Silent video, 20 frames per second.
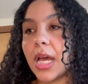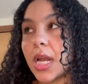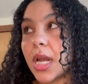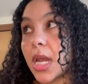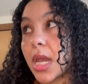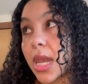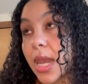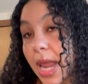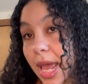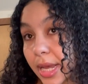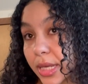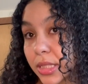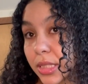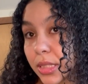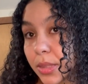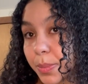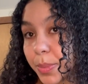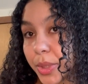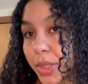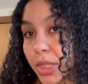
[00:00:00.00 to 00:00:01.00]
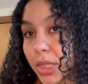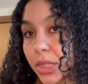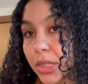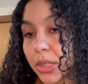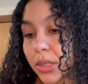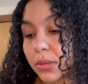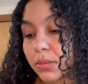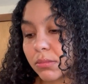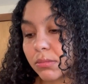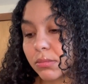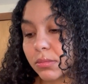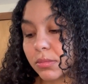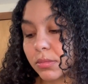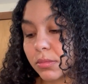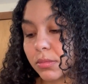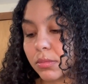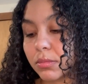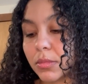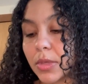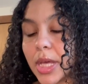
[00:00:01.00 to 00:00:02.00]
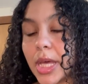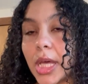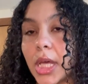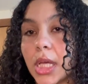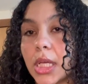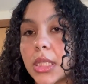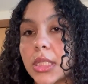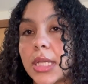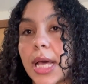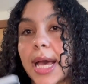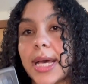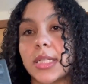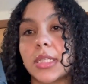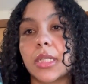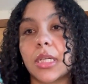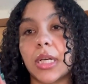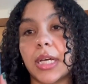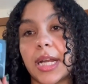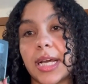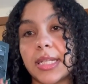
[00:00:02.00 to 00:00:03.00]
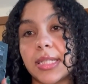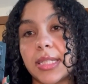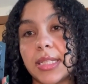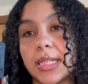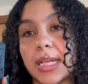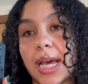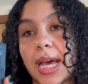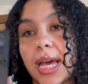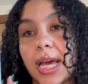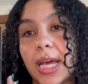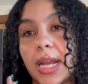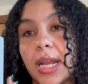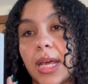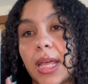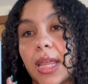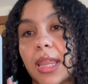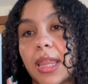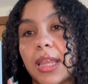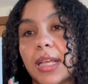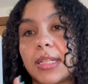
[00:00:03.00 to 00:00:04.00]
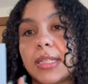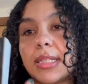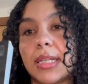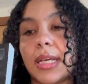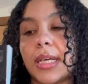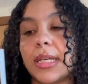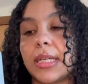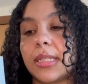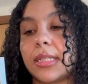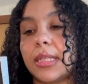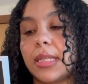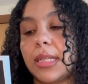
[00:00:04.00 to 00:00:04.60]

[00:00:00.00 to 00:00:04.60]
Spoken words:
next book is As Good as Dead. This is